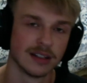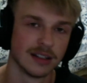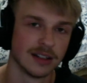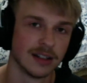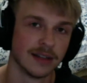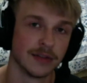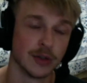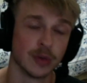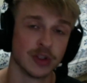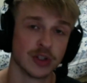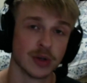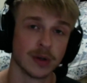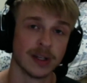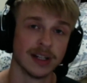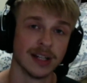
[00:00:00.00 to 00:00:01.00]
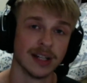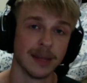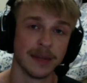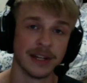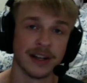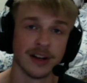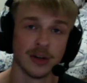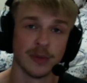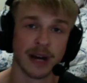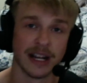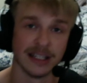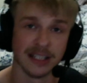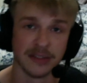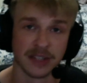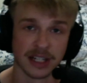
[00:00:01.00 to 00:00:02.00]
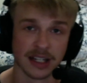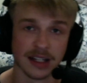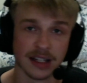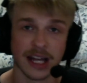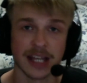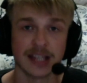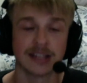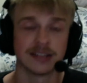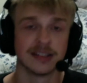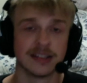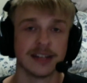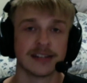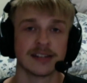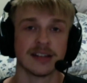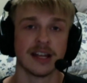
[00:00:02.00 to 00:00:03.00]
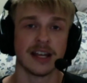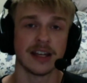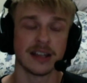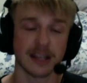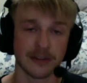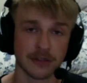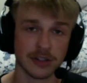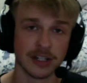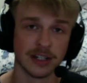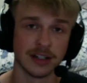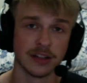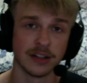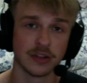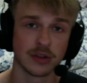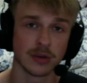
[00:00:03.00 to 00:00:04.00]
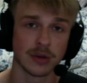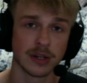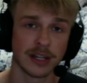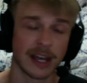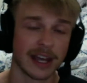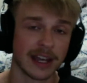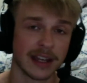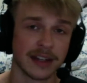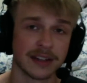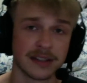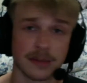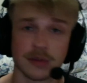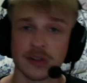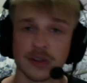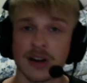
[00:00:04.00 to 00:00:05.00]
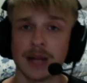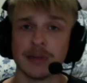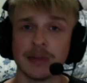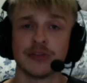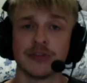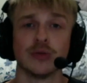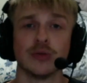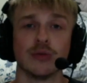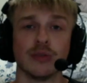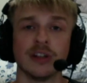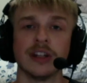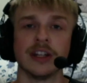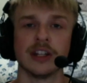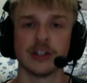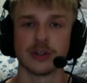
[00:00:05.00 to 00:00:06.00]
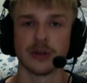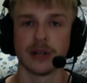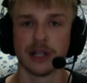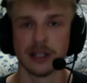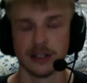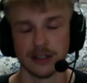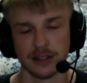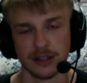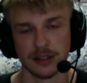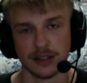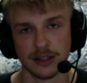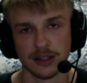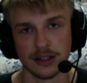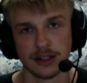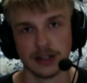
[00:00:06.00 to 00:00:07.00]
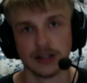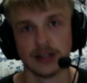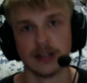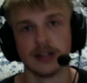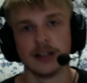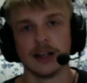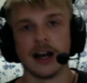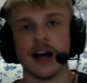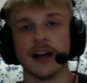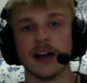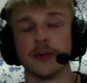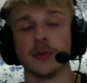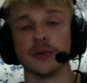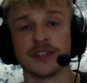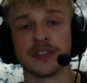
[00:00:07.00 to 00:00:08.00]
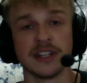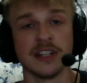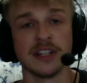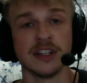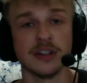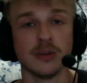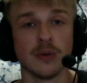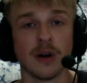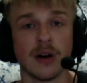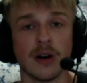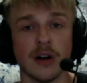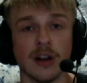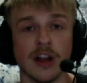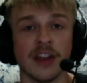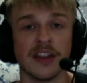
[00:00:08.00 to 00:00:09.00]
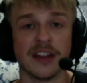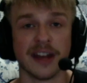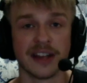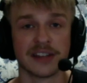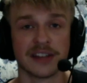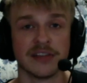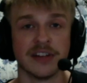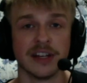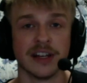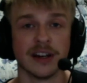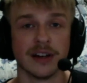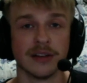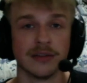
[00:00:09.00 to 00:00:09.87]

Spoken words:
If you enjoyed, let me know by leaving a like, dislike if you didn't enjoy, and subscribe if you really enjoyed. I will see you all on the next video.